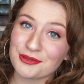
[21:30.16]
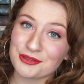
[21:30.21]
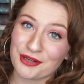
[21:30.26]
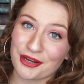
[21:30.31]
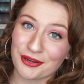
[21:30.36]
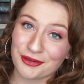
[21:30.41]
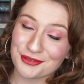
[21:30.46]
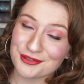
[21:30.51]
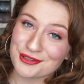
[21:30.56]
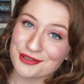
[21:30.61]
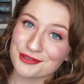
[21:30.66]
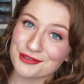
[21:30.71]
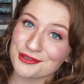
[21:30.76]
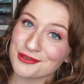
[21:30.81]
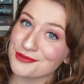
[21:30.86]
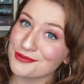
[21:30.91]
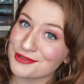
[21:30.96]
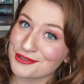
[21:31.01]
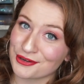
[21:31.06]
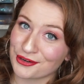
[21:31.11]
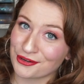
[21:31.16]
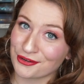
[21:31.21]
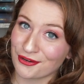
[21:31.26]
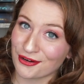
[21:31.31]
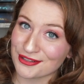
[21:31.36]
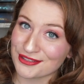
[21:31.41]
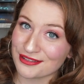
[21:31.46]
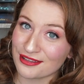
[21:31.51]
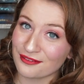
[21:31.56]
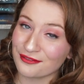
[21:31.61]
betrayals, two
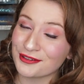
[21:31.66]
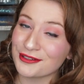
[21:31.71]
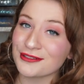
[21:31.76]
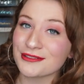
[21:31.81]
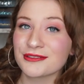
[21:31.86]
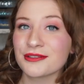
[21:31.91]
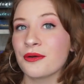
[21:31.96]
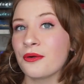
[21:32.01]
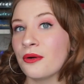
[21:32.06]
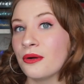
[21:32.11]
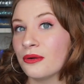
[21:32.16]
star-crossed lovers,